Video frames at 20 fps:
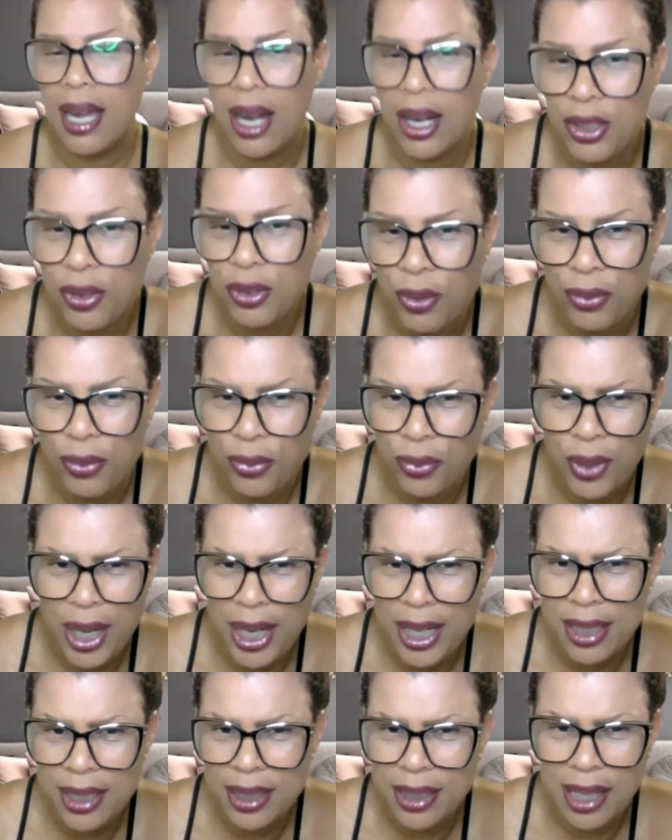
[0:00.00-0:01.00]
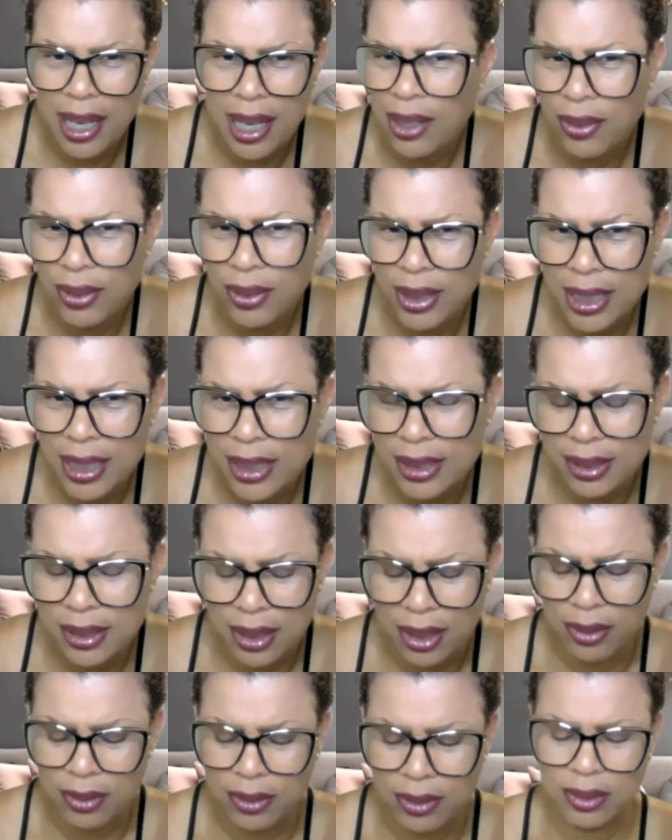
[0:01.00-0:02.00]
Are you afraid? I don't think
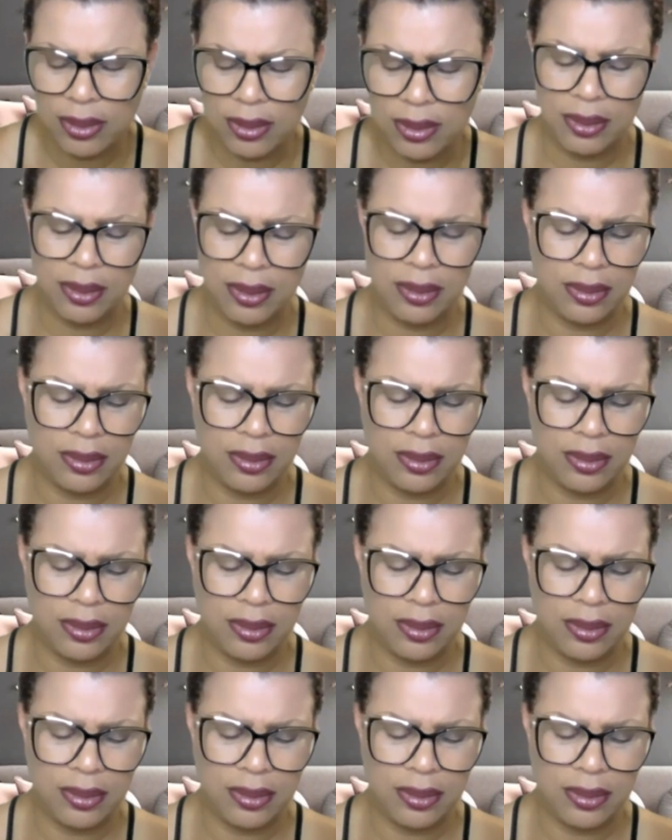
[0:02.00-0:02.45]
so.